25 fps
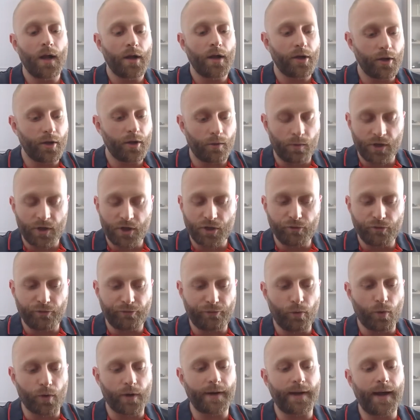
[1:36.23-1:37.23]
you don't want to do
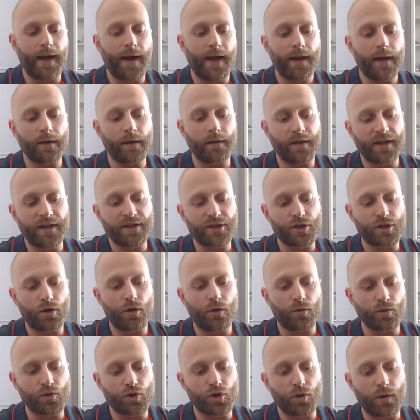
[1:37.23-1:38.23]
4K. Let's
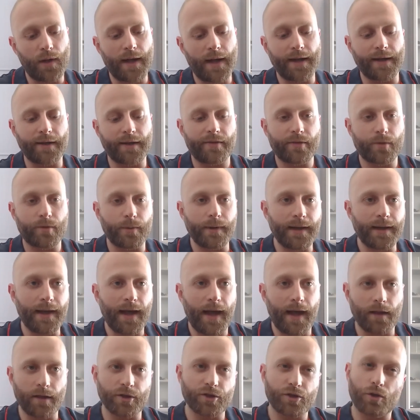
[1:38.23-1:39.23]
go to like
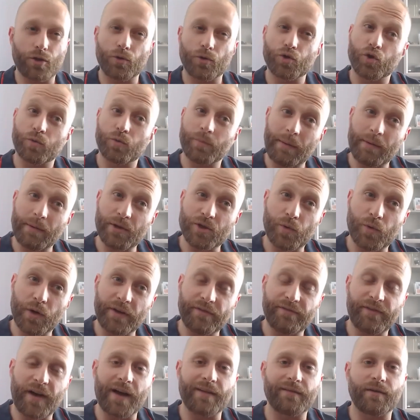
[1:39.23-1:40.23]
3K. Let's go to maybe
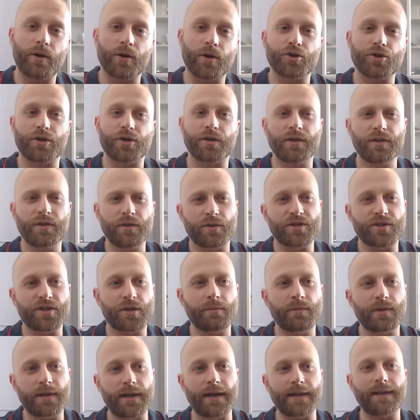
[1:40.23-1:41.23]
2,500, you know,
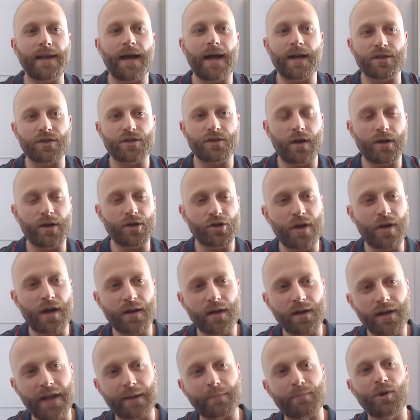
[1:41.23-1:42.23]
something like that. So I try
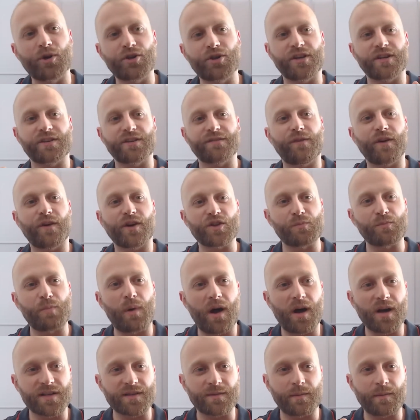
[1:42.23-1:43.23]
to like push as far as
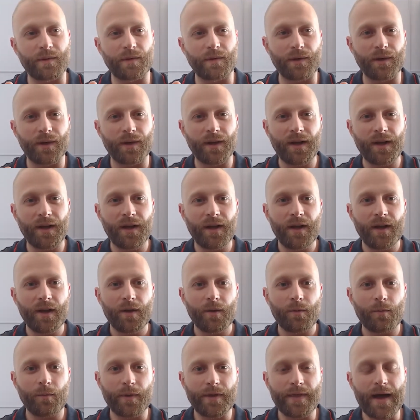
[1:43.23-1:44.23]
possible
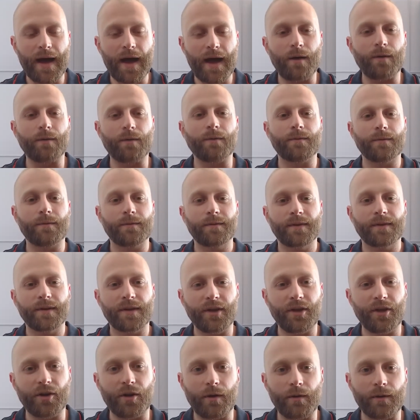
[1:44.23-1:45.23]
without,
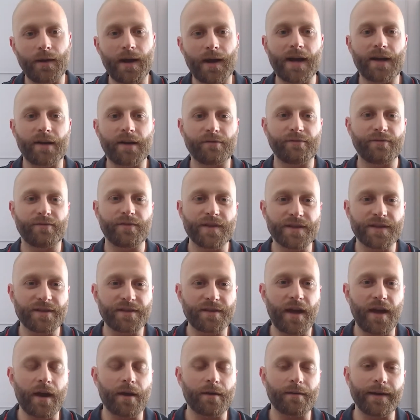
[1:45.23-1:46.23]
you know, kind of
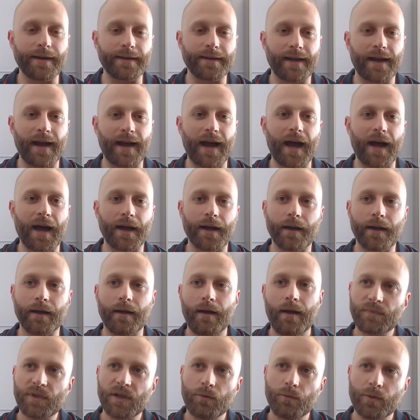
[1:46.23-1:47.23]
scaring the guy
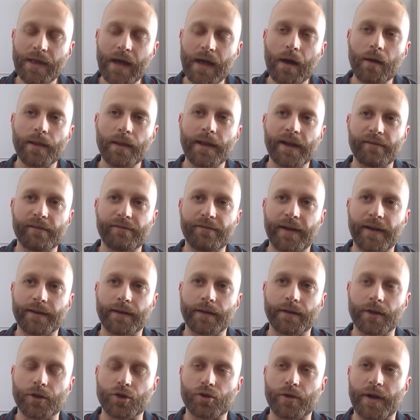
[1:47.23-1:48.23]
without like
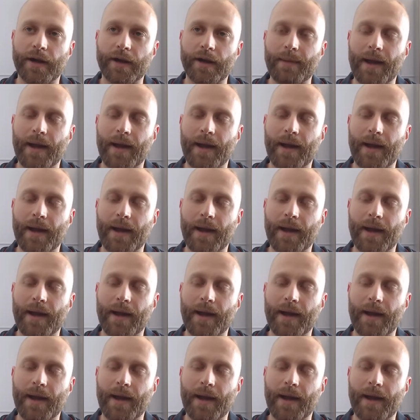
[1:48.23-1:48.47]
affecting the trade